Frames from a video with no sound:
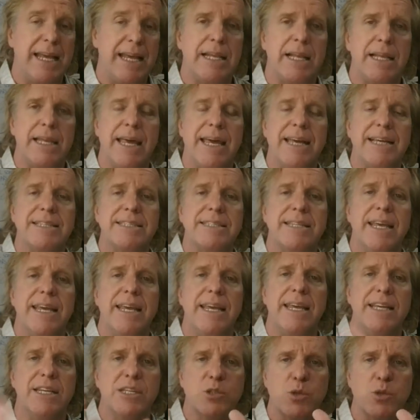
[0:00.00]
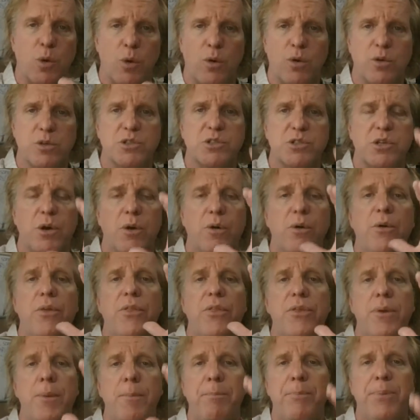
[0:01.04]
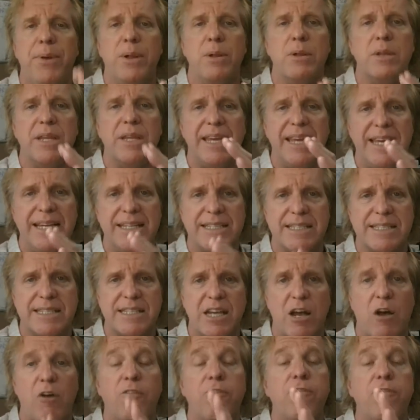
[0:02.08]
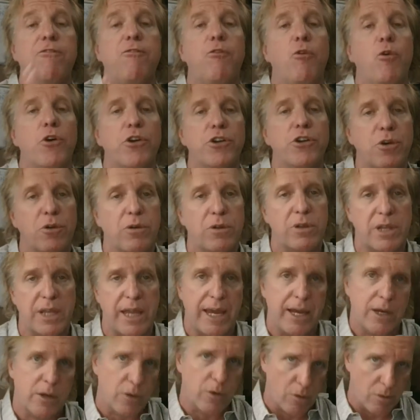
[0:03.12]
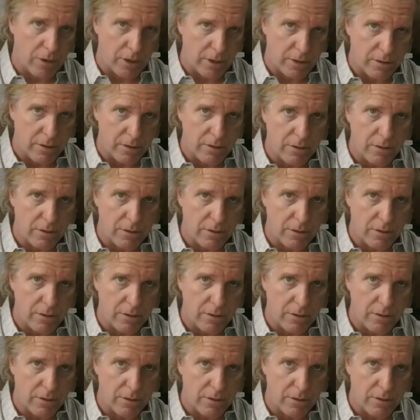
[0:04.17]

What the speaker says: and the last thing is also the building itself for your landlord,